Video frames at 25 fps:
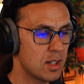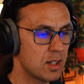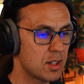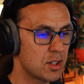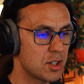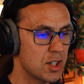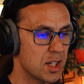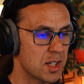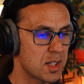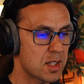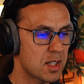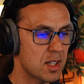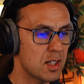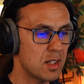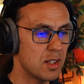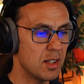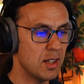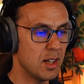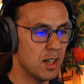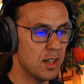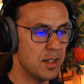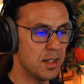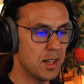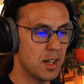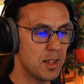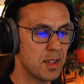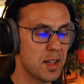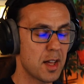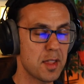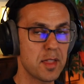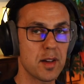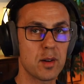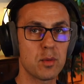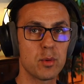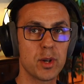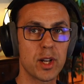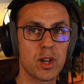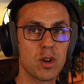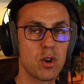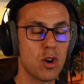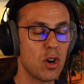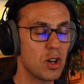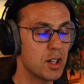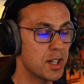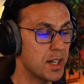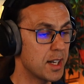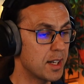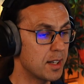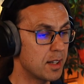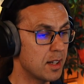just another
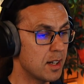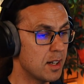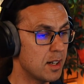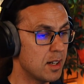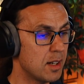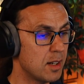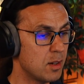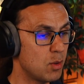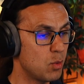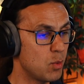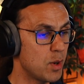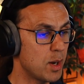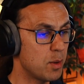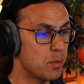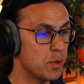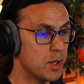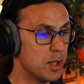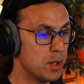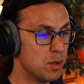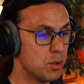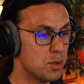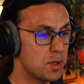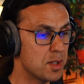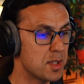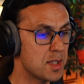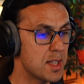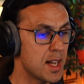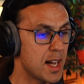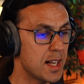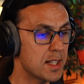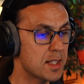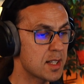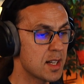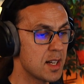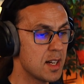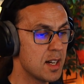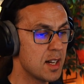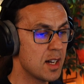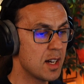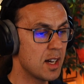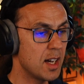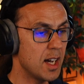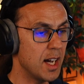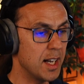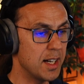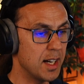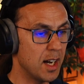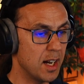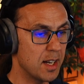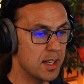recording where we used that,
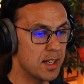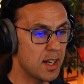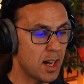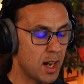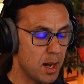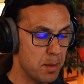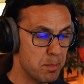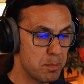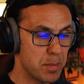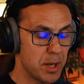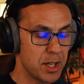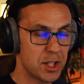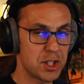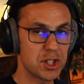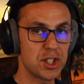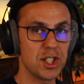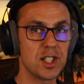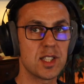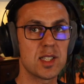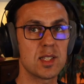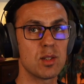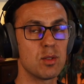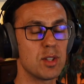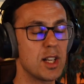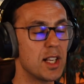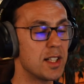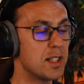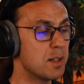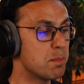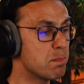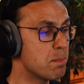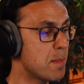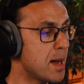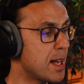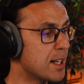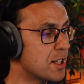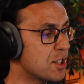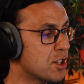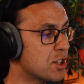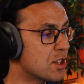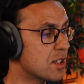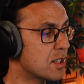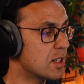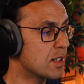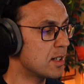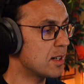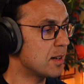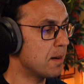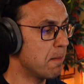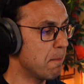and I pitched it so that it matched
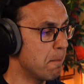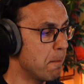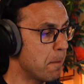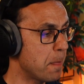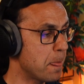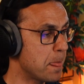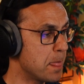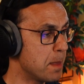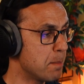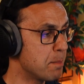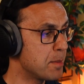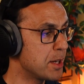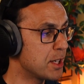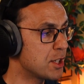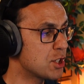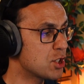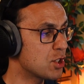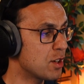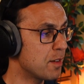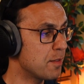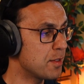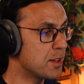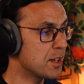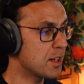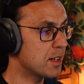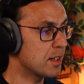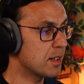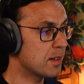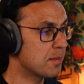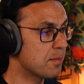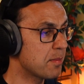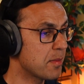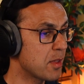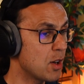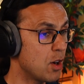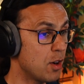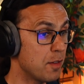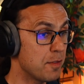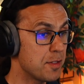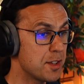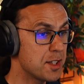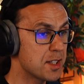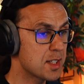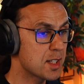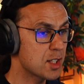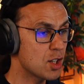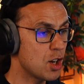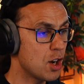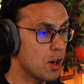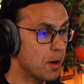the pitch of this
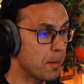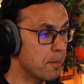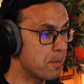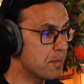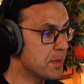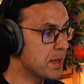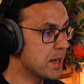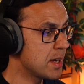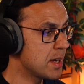song.